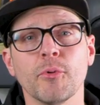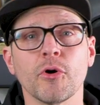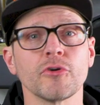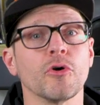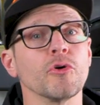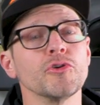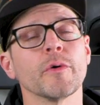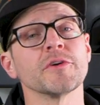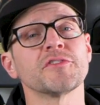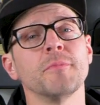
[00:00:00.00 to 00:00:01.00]
board or you
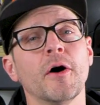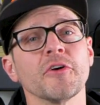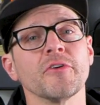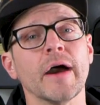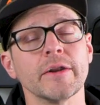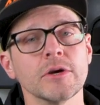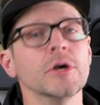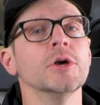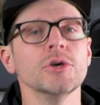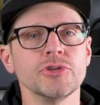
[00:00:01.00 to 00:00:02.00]
are a smaller rider,
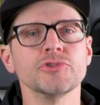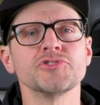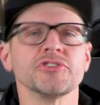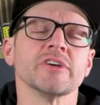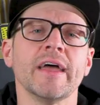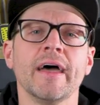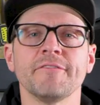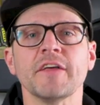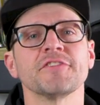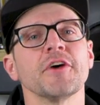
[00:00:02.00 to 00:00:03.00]
usually you're gonna
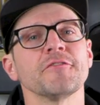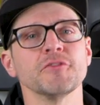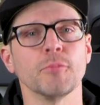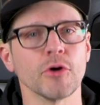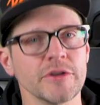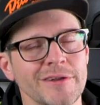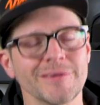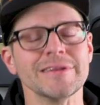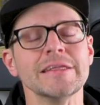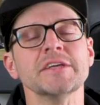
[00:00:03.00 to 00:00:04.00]
have that softer board. You
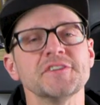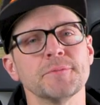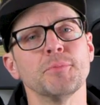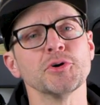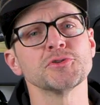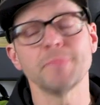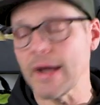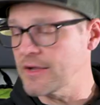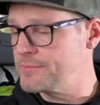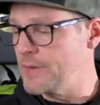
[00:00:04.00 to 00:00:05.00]
don't need it to push back as